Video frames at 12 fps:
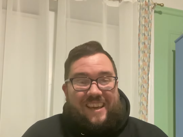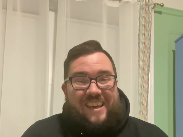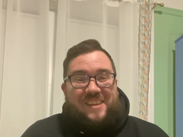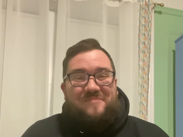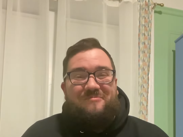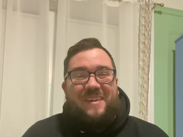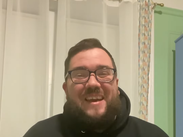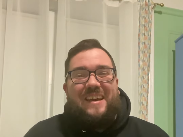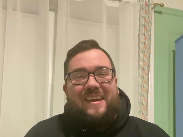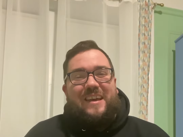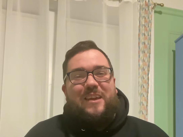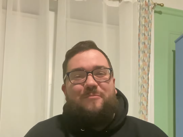in
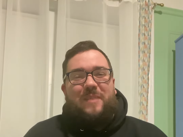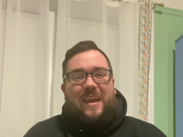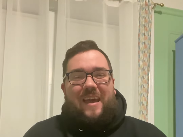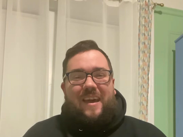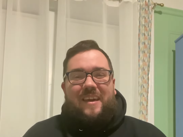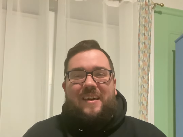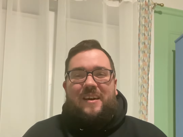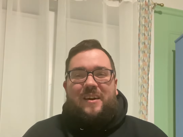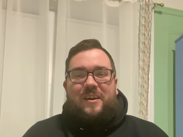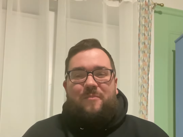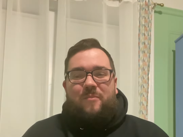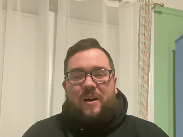Mie.
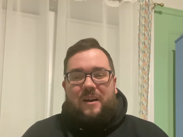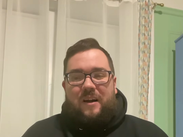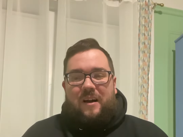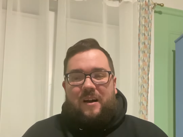But